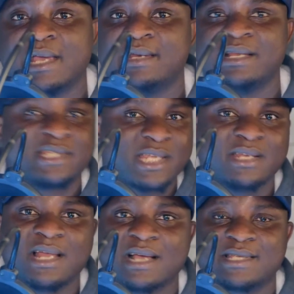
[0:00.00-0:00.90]
this thing
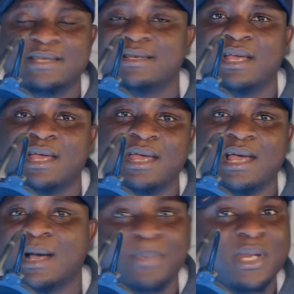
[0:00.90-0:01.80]
doesn't
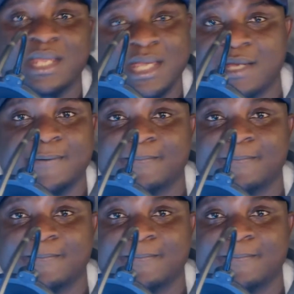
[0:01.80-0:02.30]
happen again.